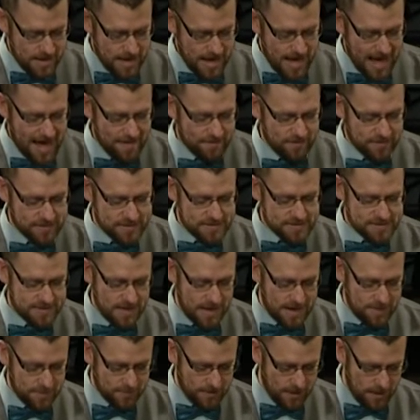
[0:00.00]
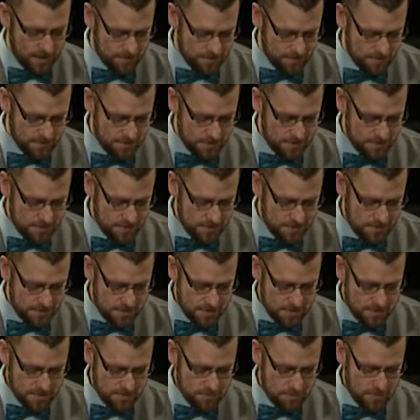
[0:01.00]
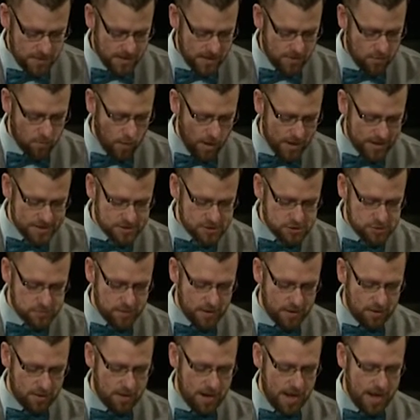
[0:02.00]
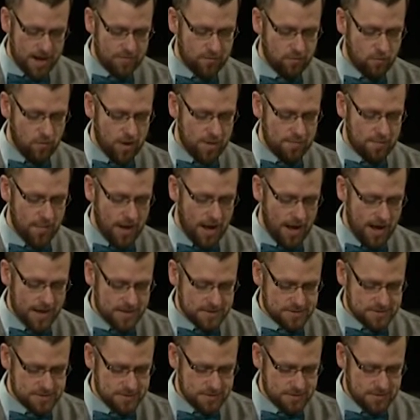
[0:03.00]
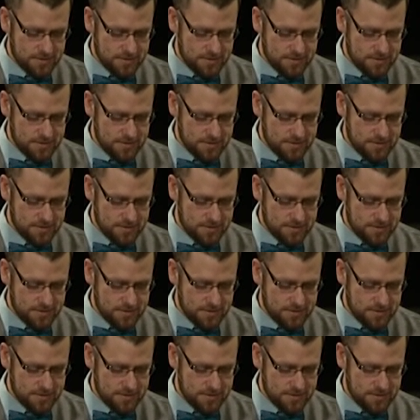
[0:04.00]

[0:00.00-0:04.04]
having the same love, being one in spirit and of one mind.